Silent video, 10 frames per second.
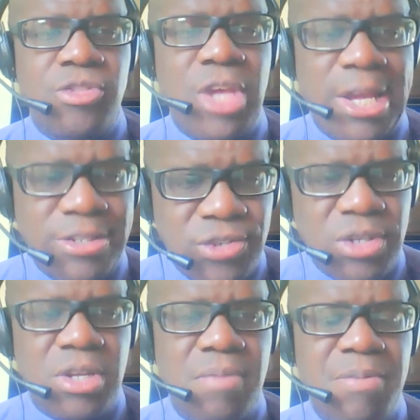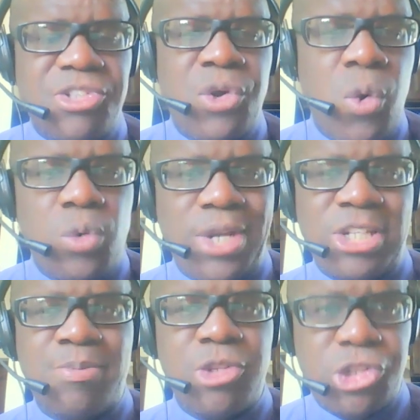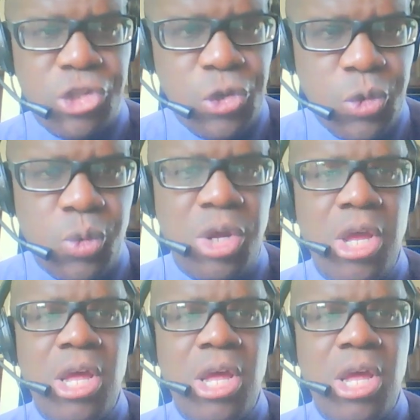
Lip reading: did Mr. Holness pursue